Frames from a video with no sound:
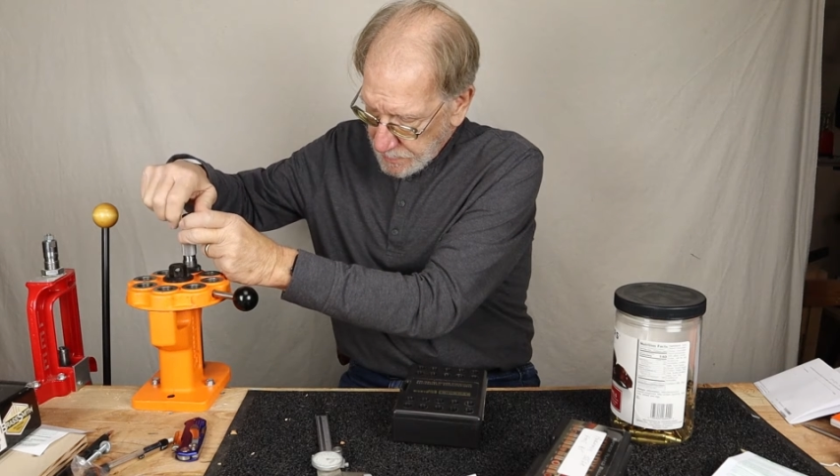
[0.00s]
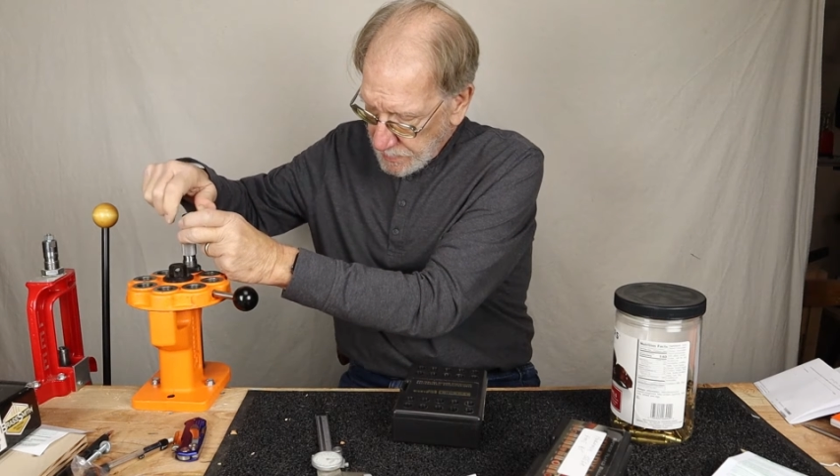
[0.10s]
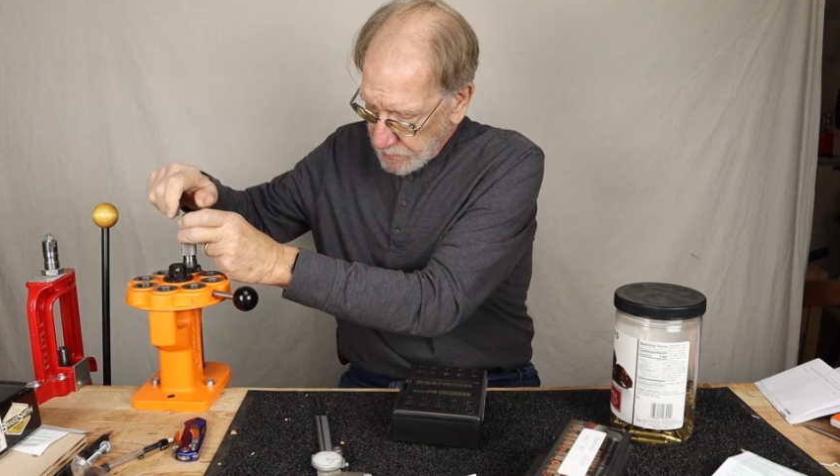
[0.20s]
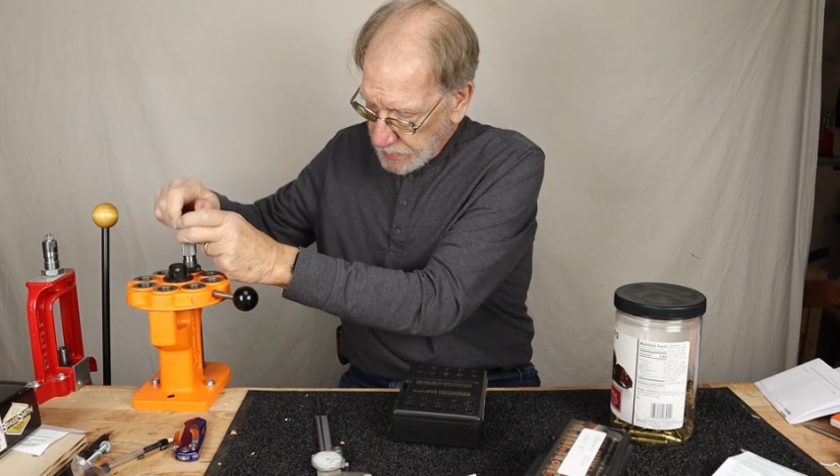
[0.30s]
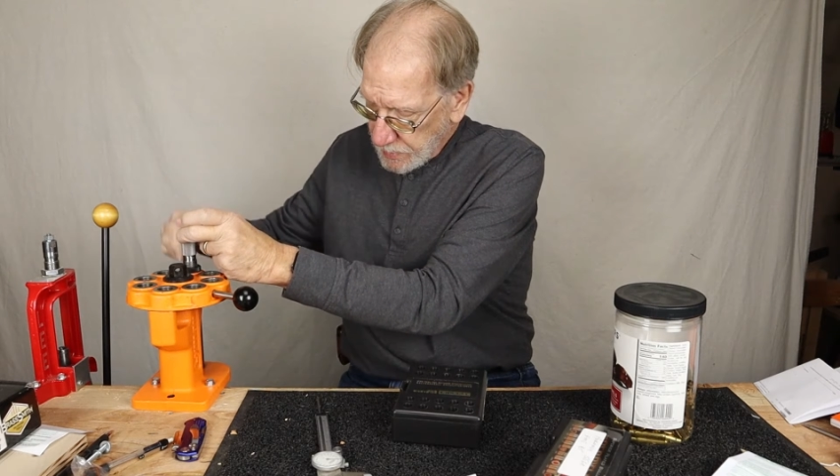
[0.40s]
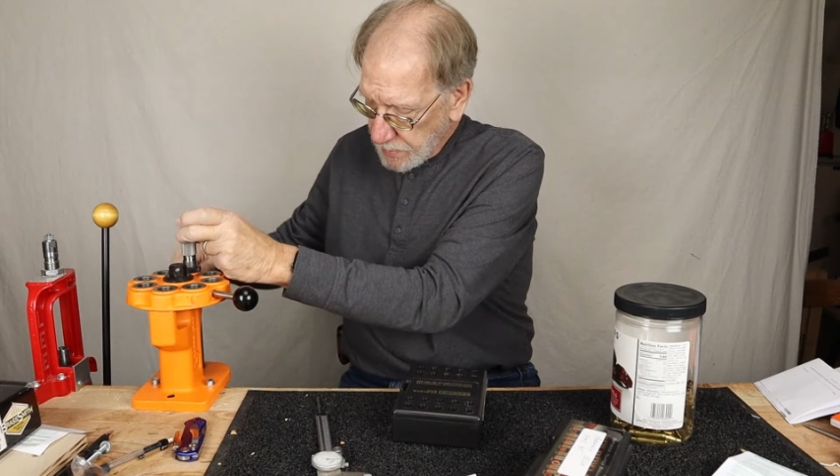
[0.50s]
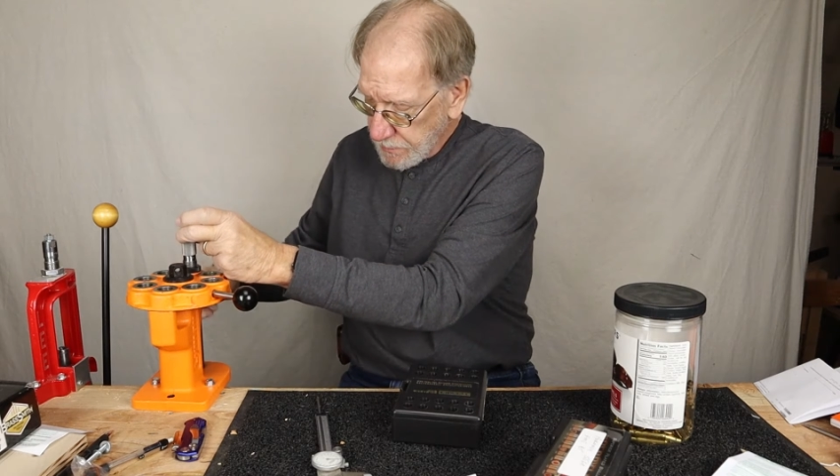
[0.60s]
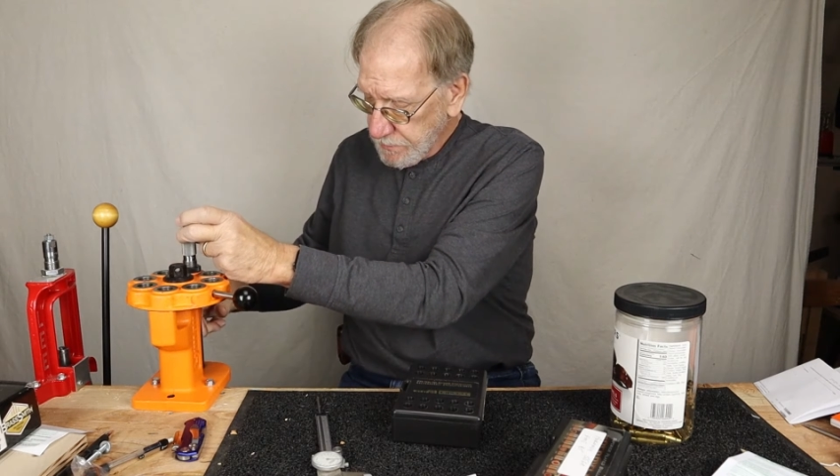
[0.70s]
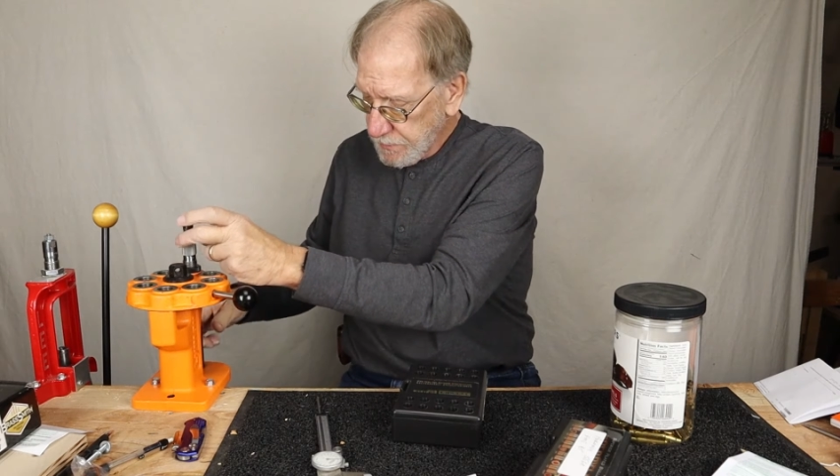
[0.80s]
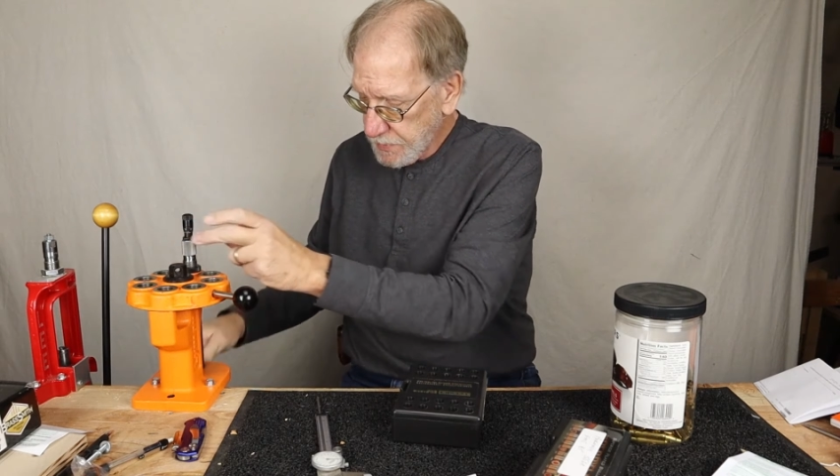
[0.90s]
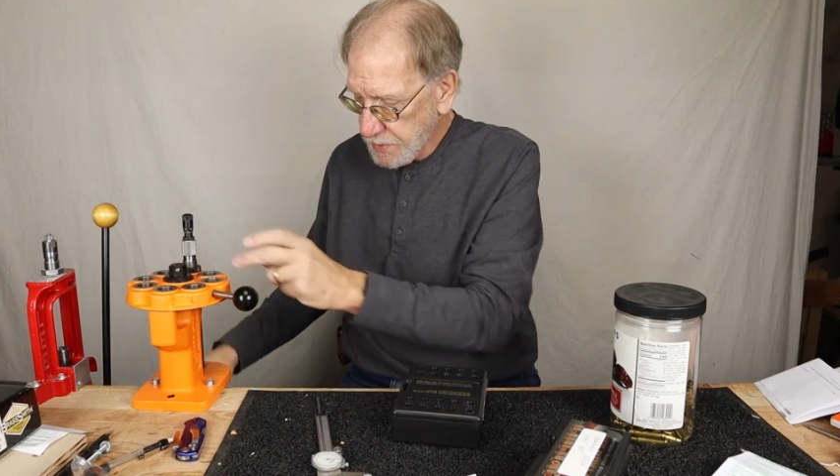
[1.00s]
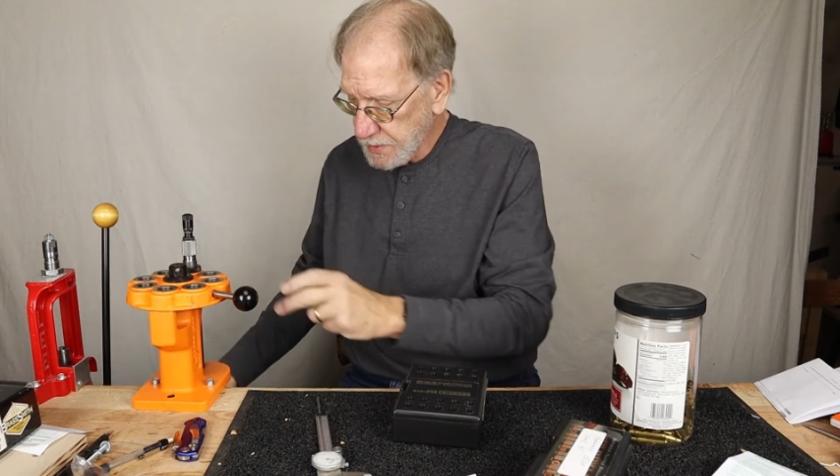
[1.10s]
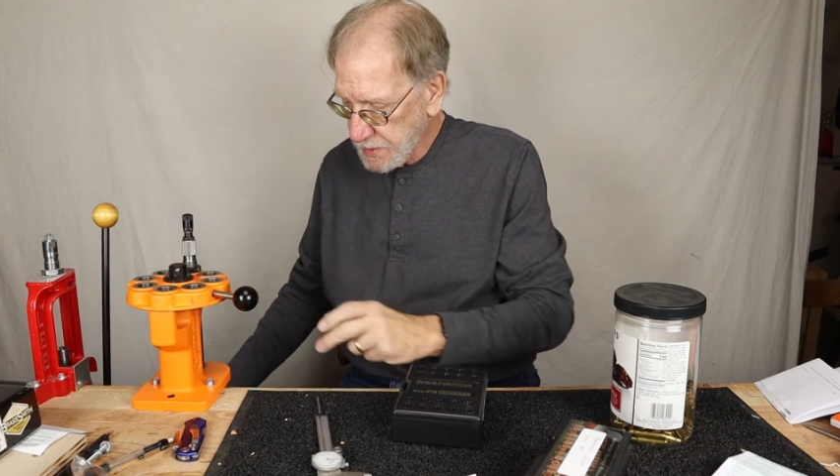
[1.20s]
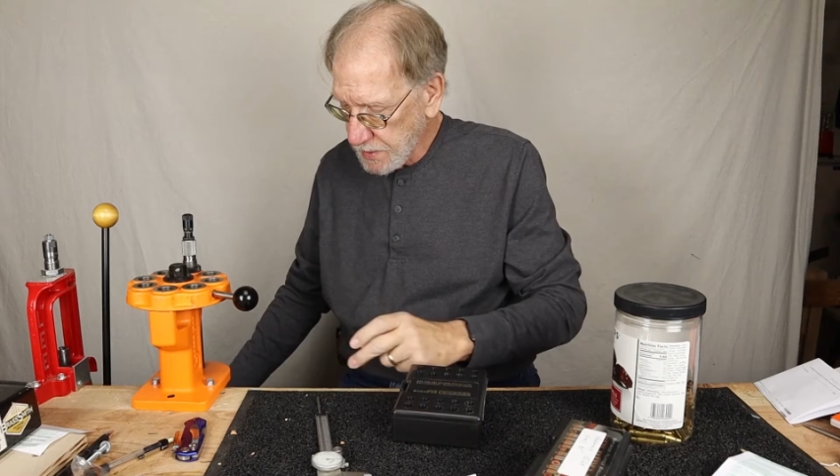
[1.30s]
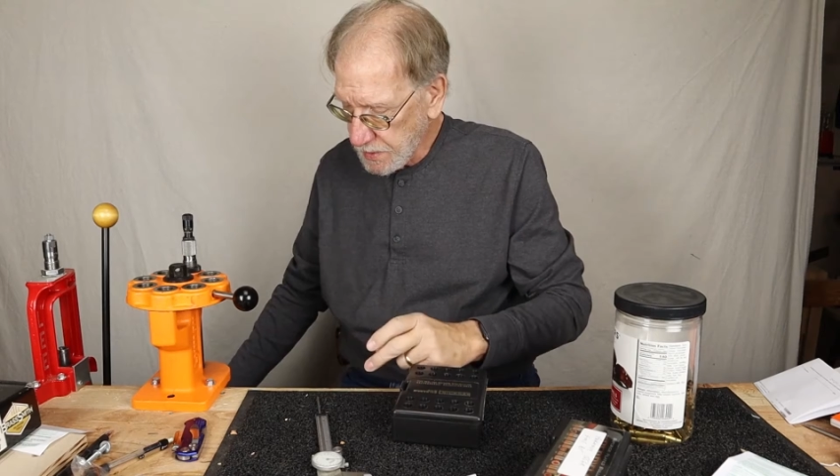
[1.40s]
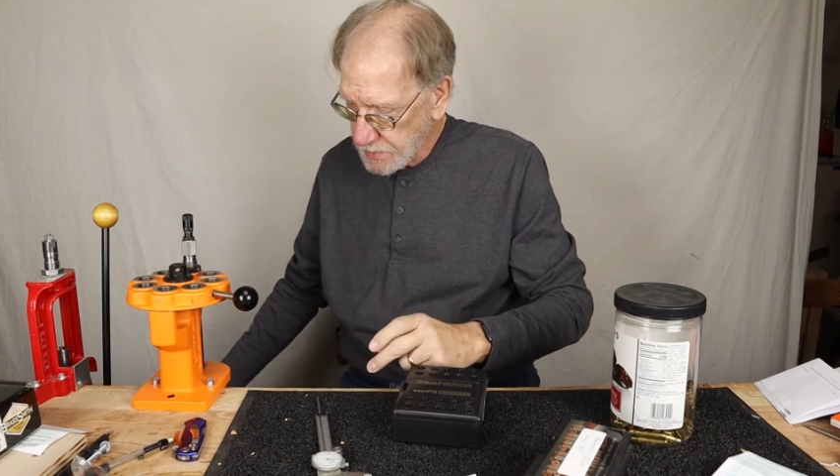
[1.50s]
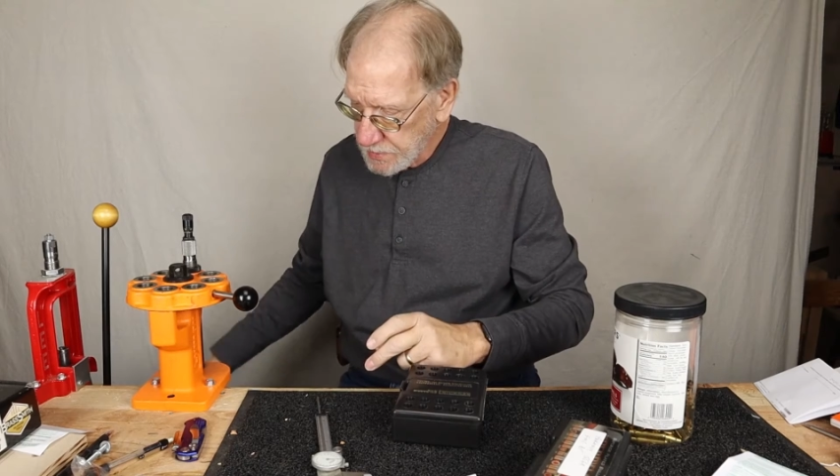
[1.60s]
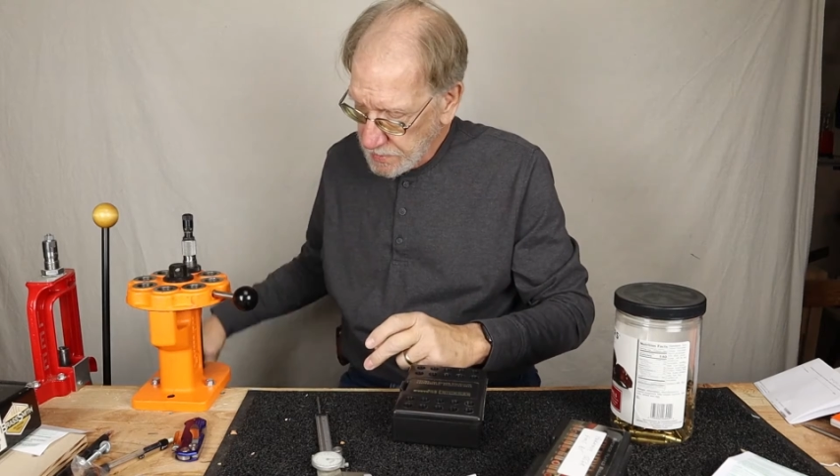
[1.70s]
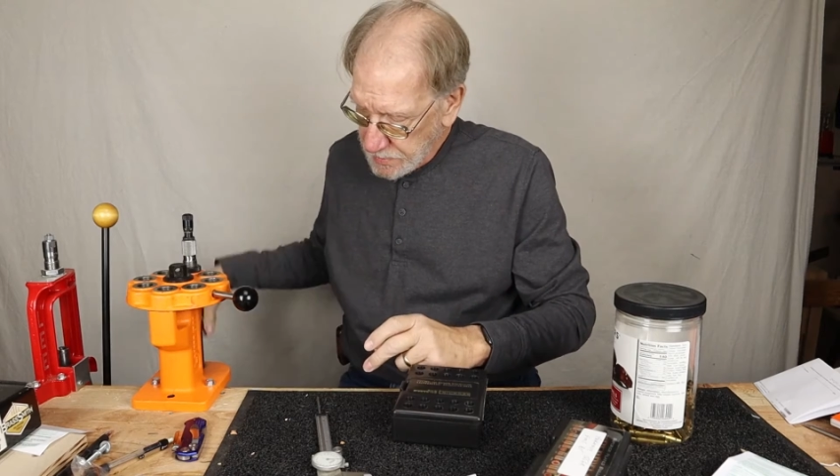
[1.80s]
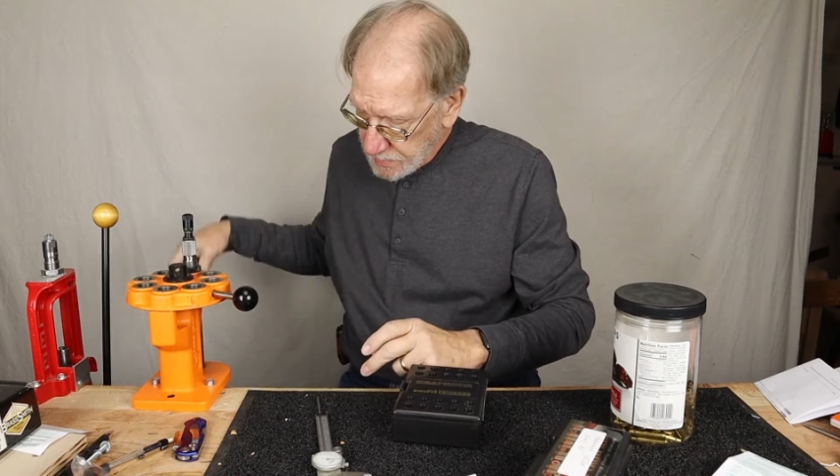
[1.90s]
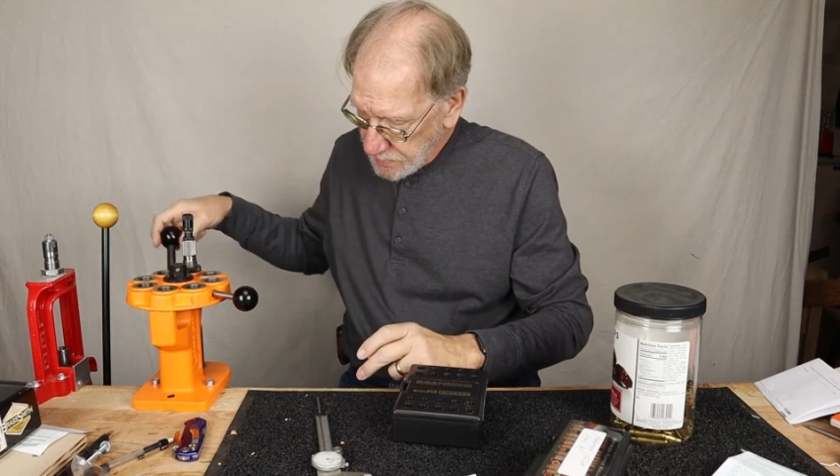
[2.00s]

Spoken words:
There we go, just touched.